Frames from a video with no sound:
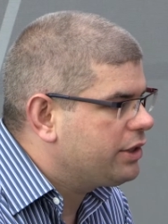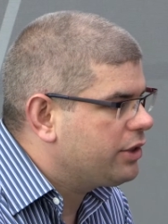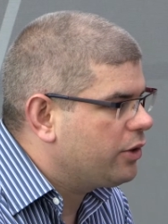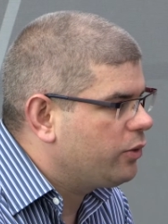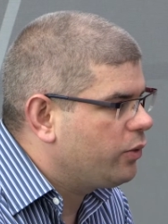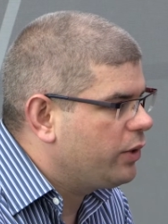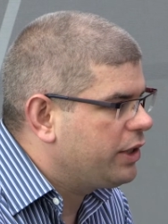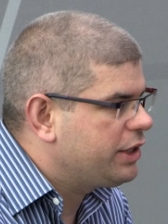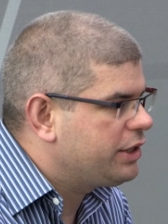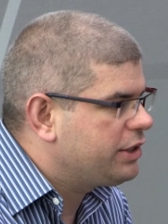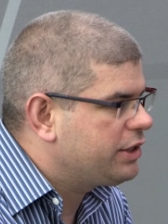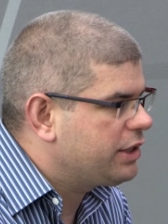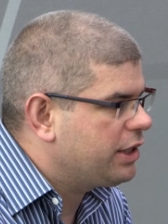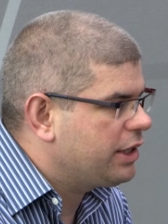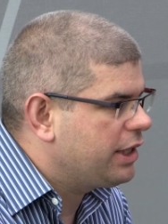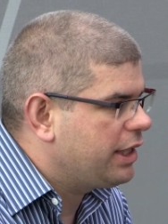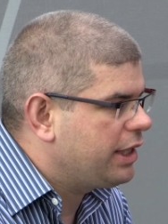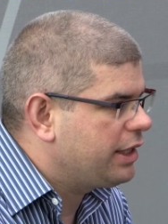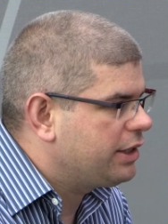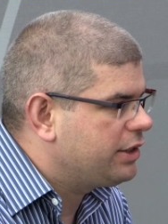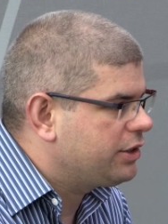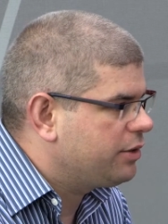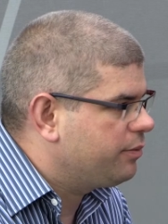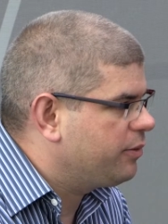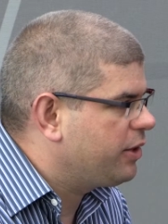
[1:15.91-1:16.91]
So we're
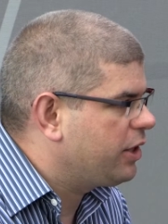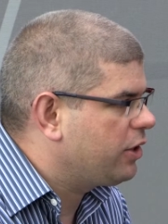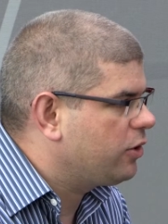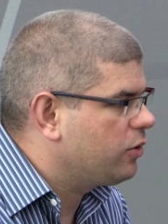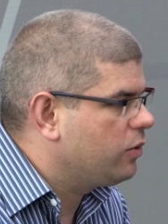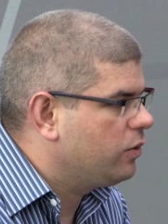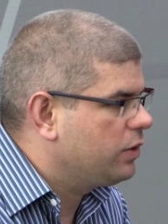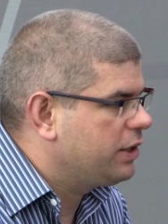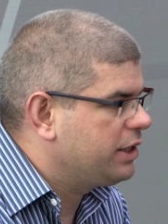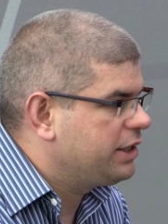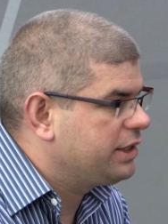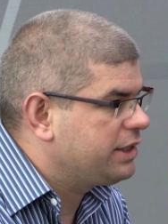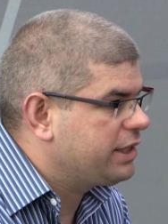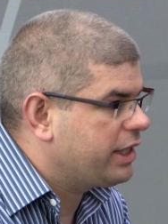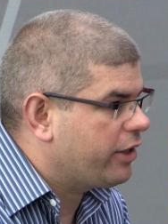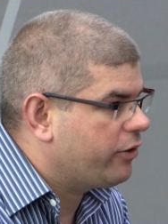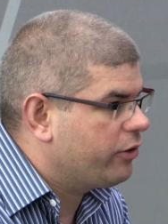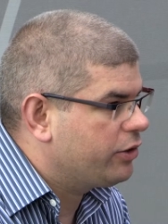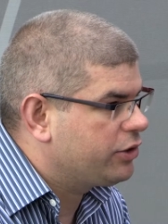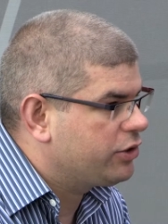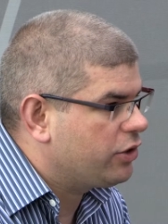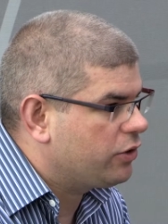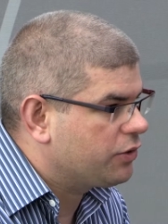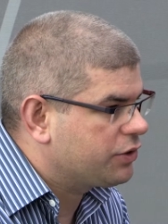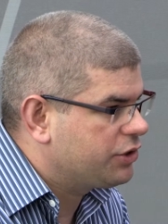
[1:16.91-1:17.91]
studying something called
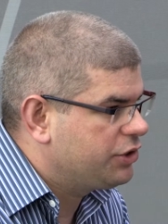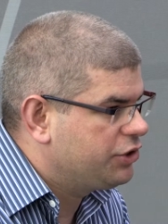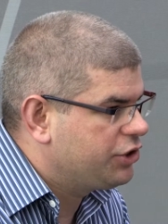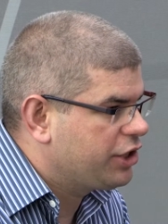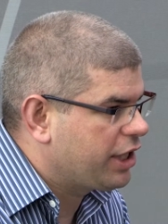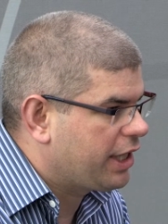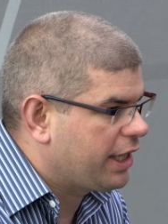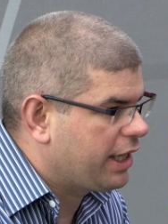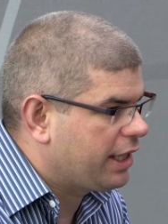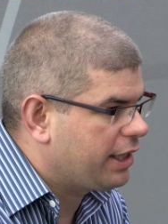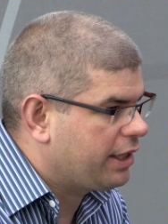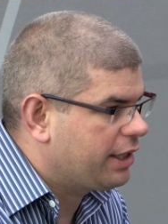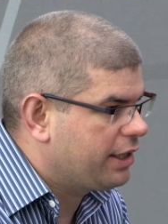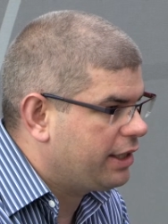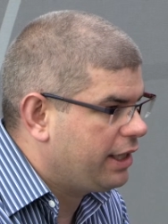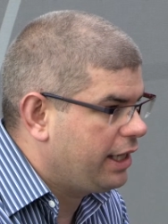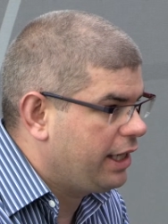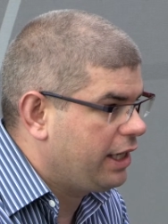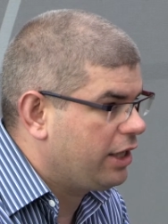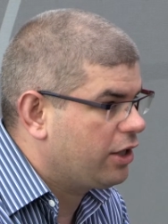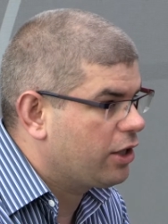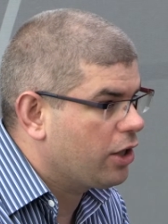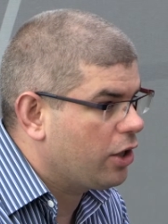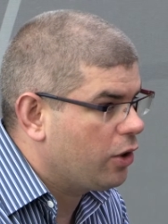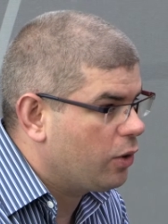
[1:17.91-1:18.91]
enterotoxigenic
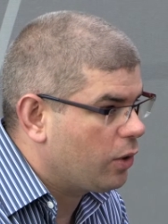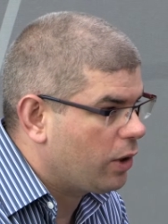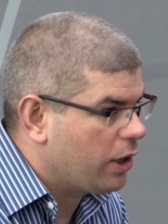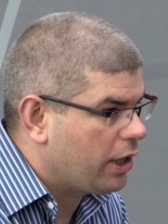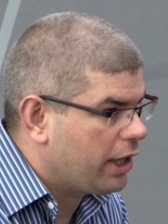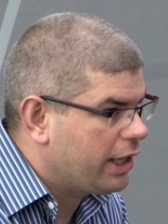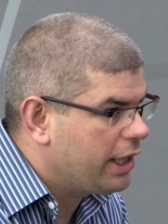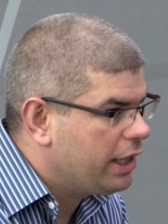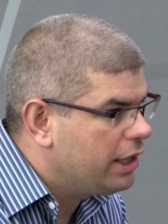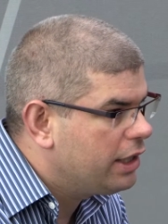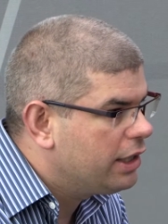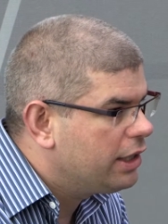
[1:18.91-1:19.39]
E. coli,